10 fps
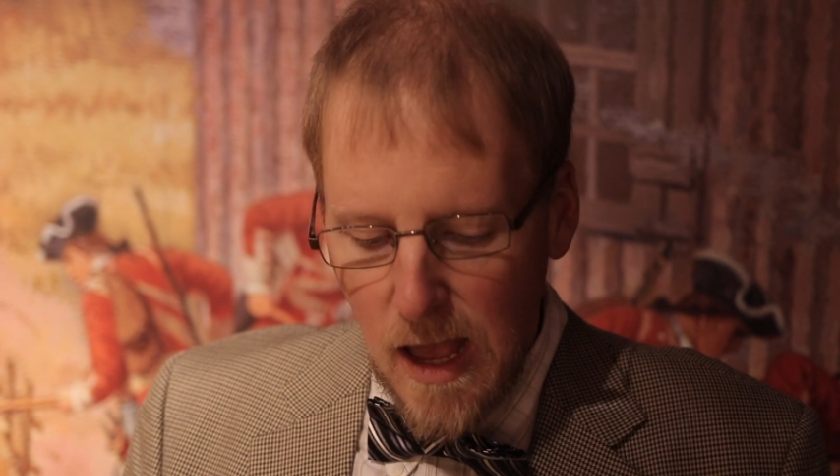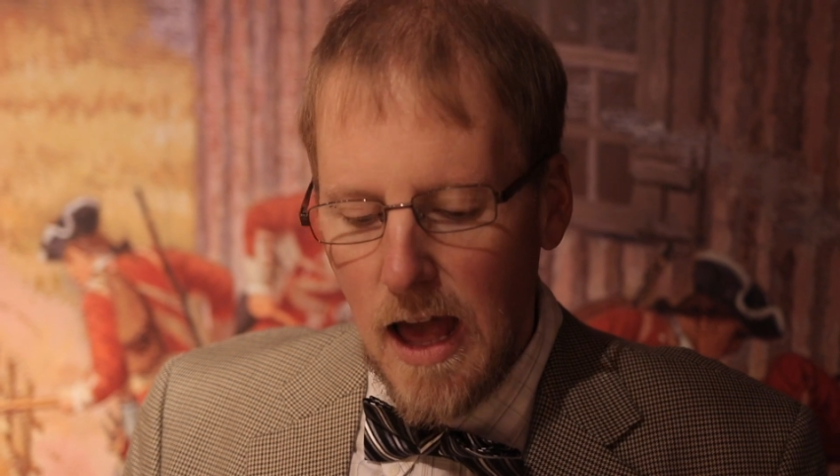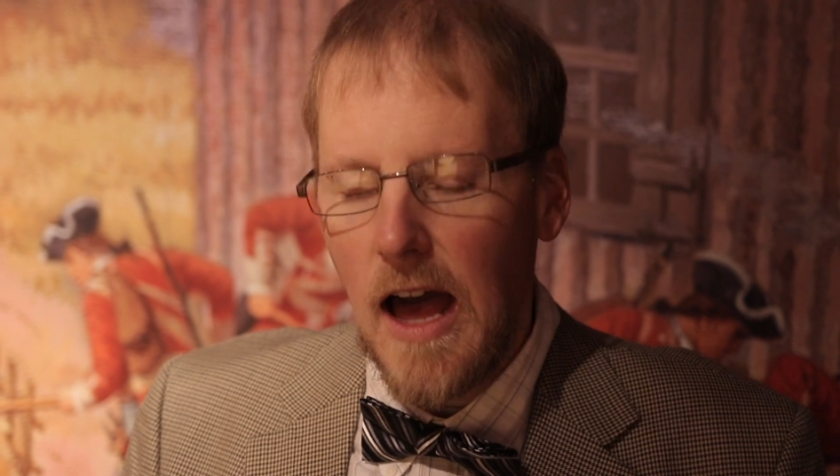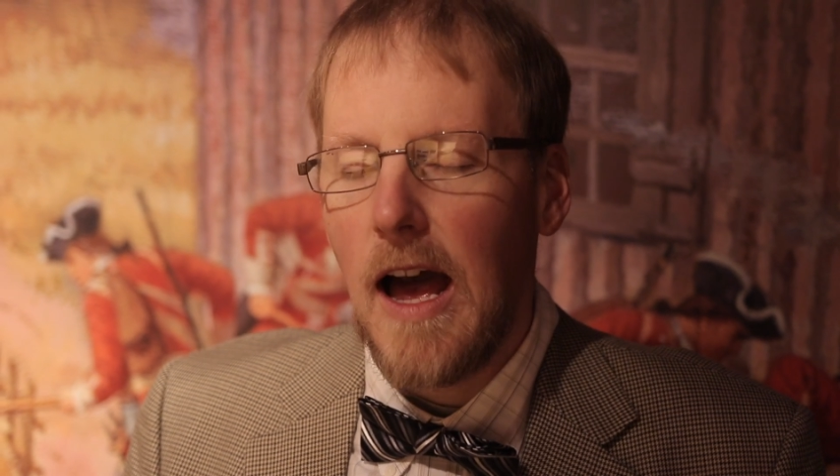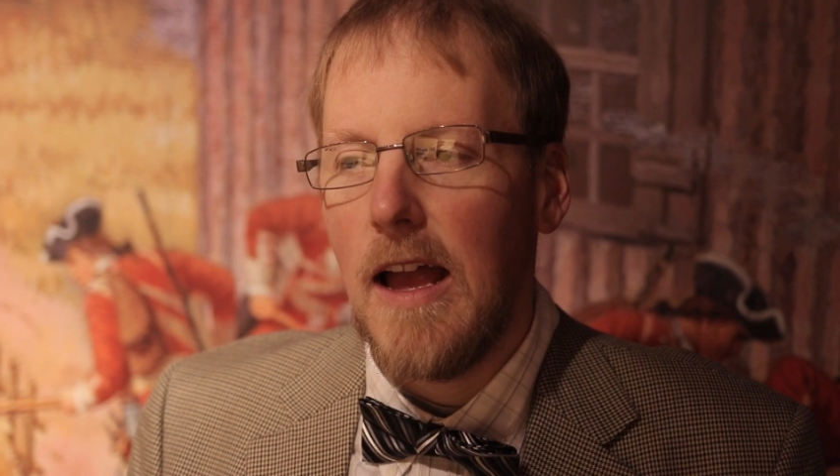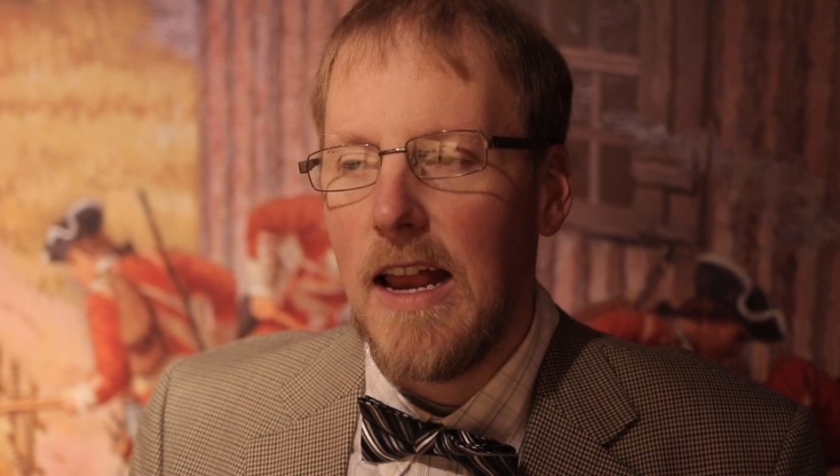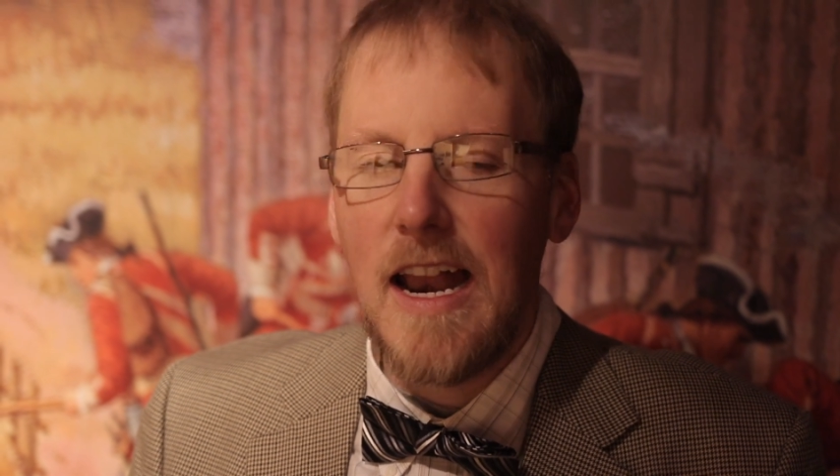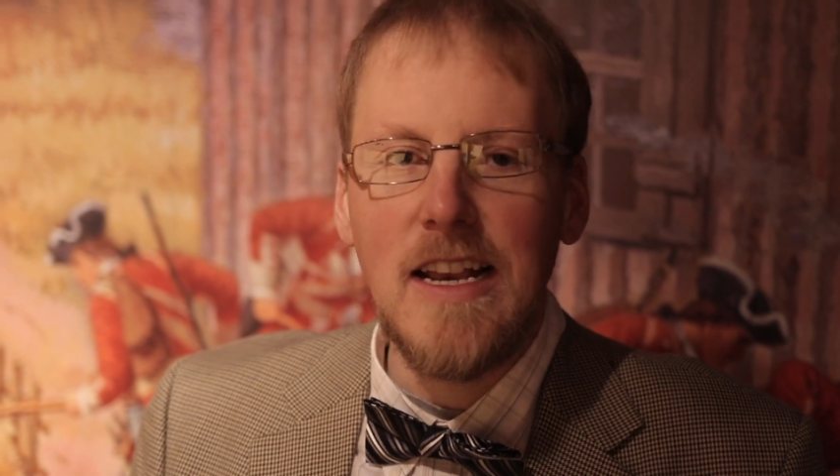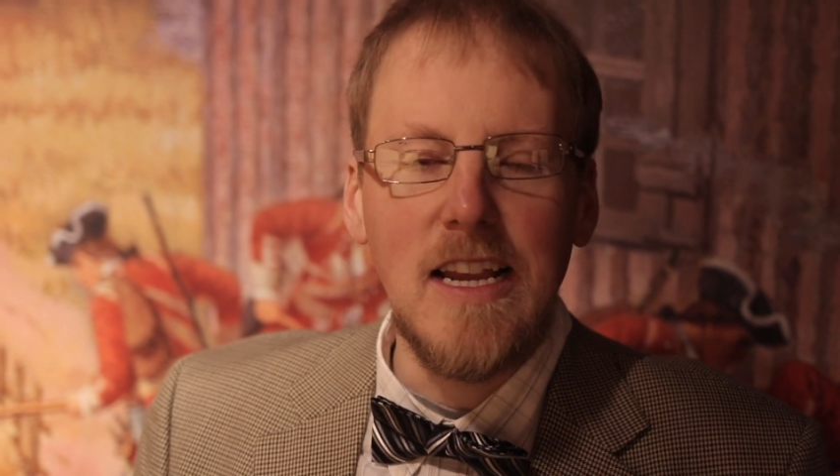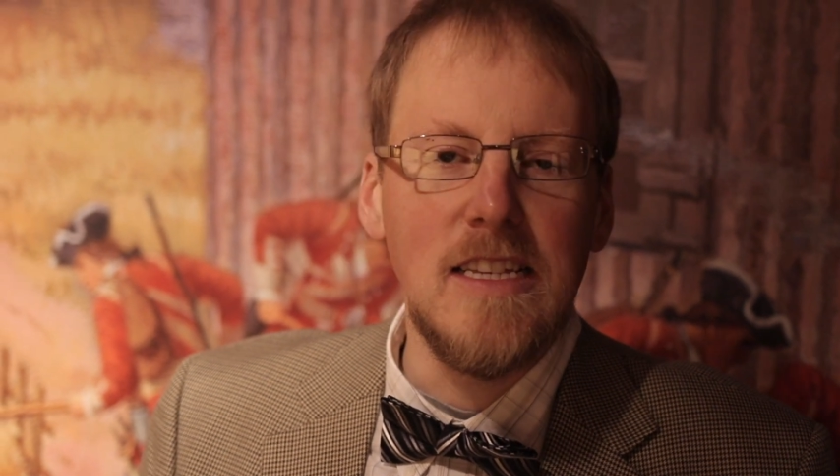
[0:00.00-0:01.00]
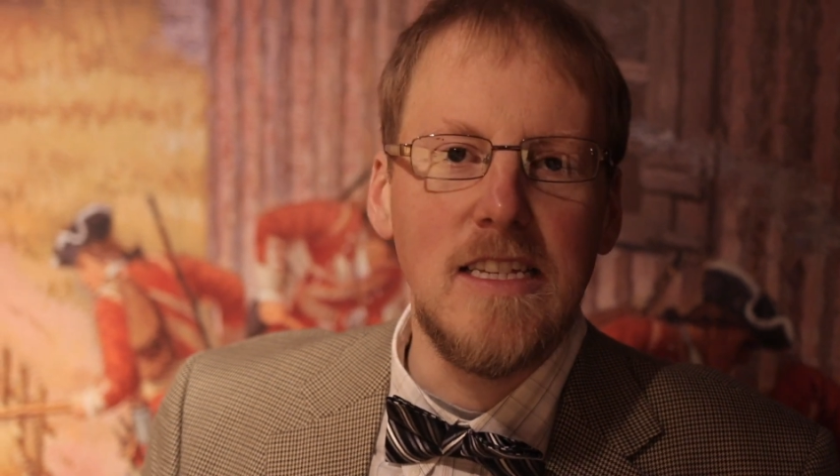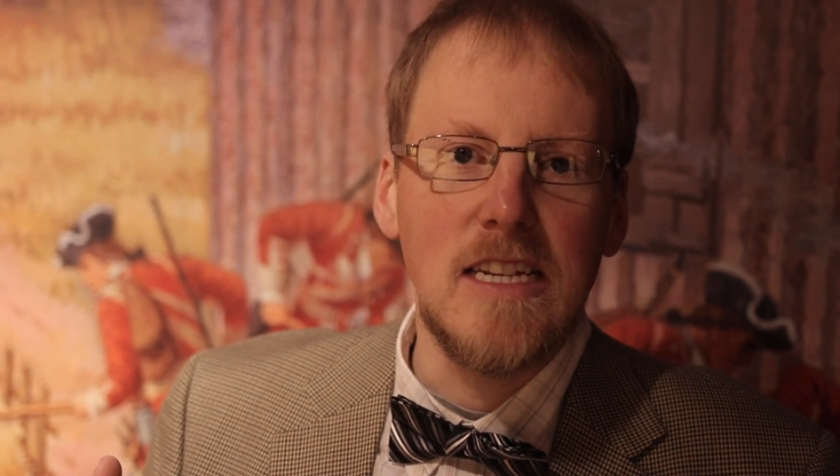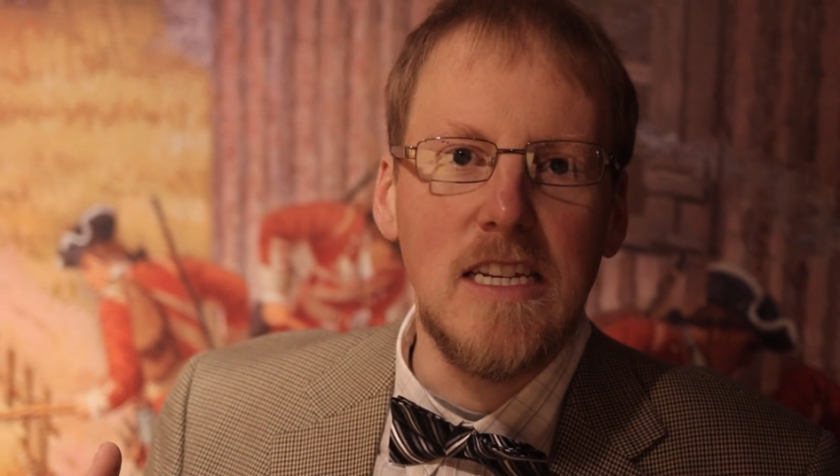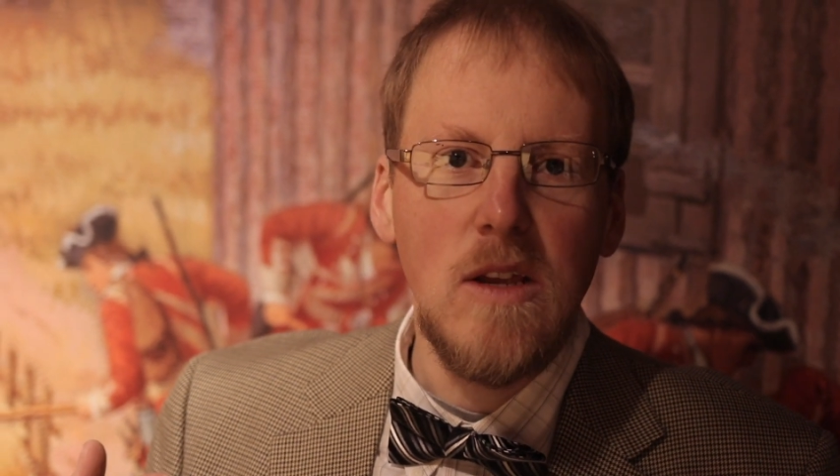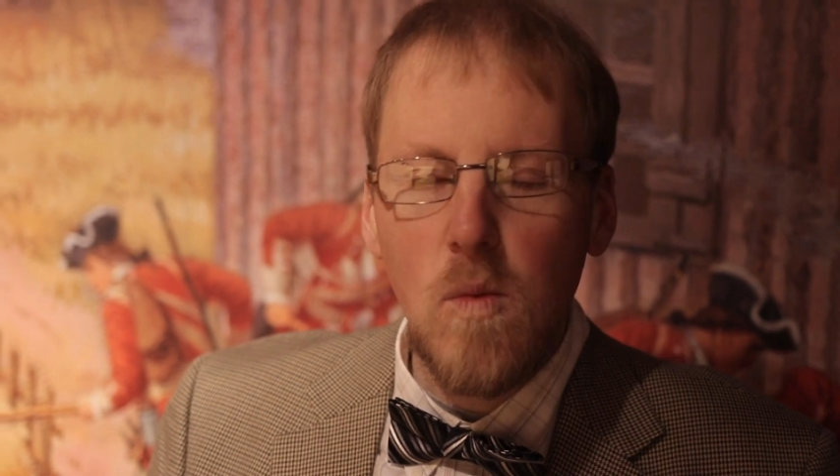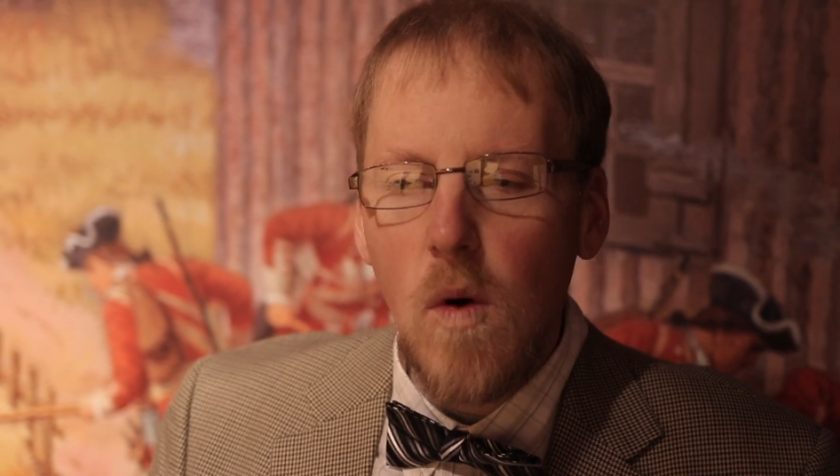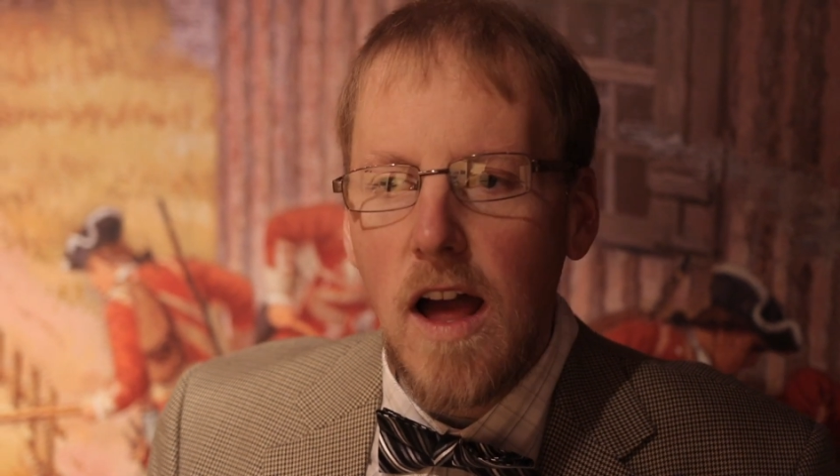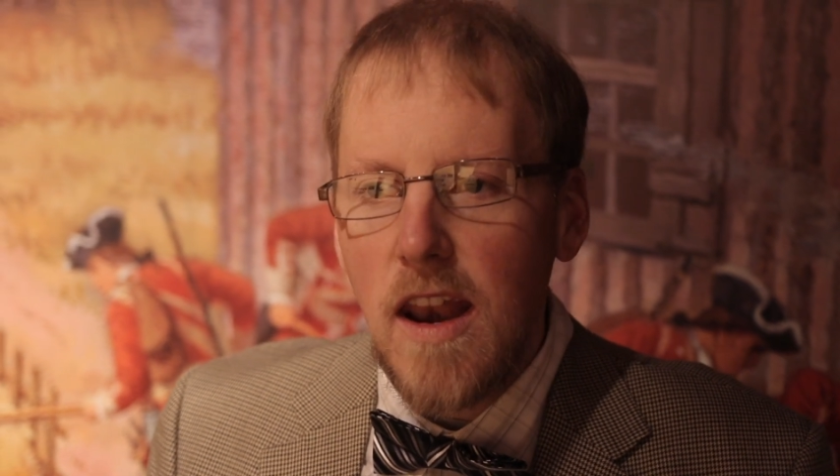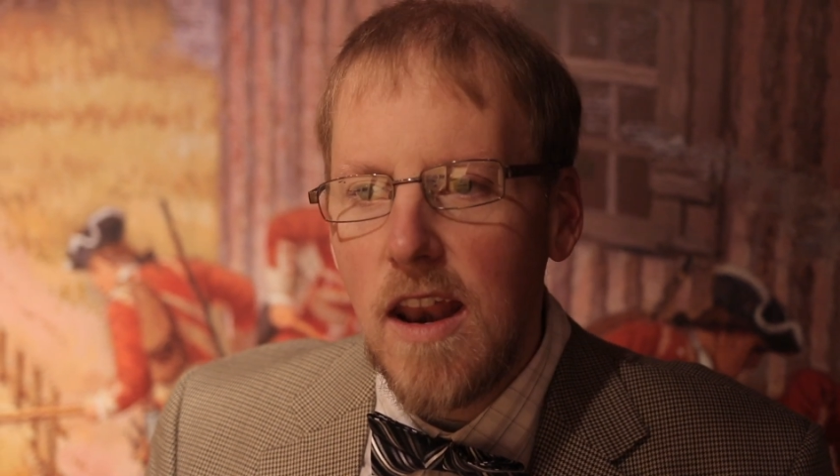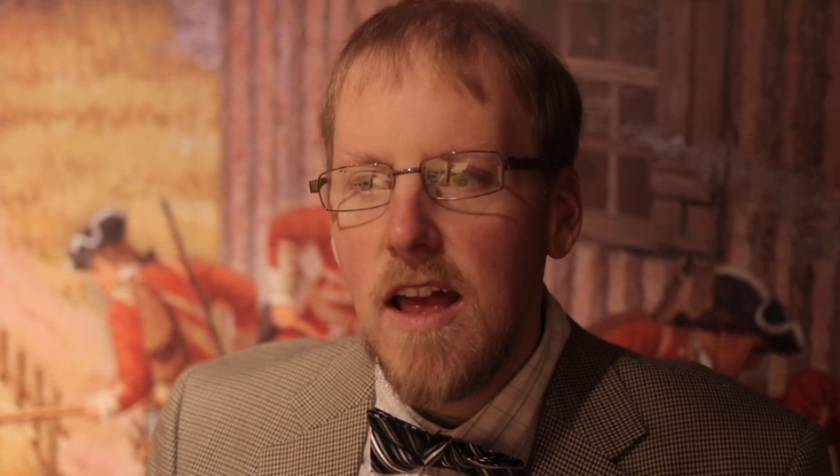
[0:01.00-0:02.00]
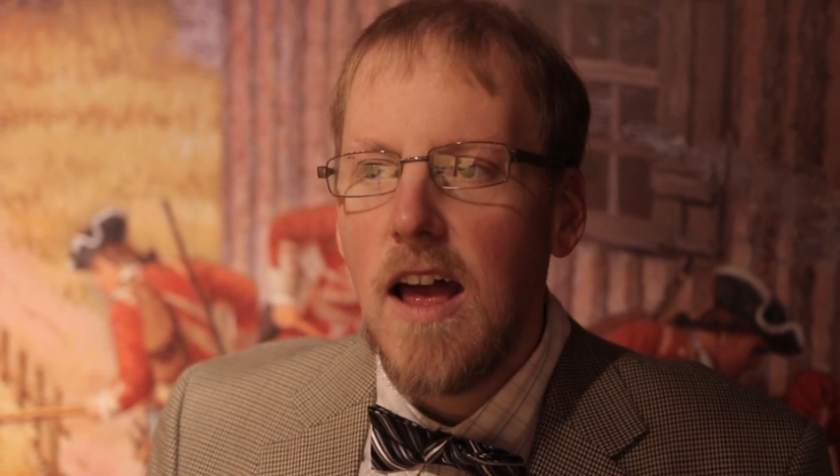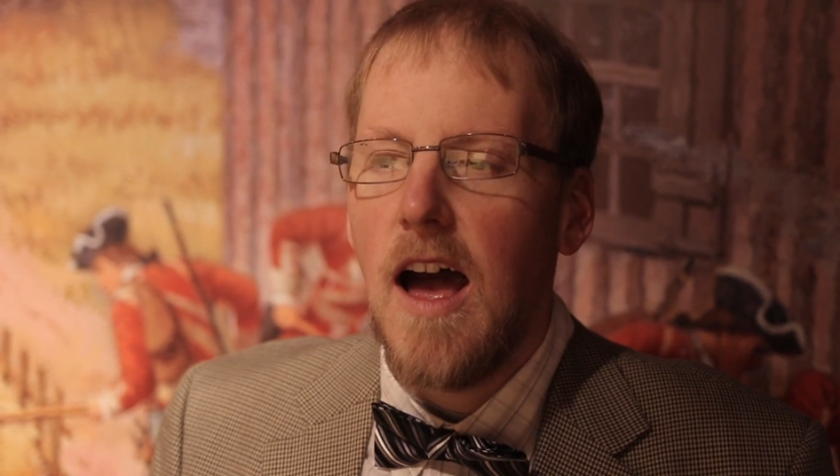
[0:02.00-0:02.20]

1861,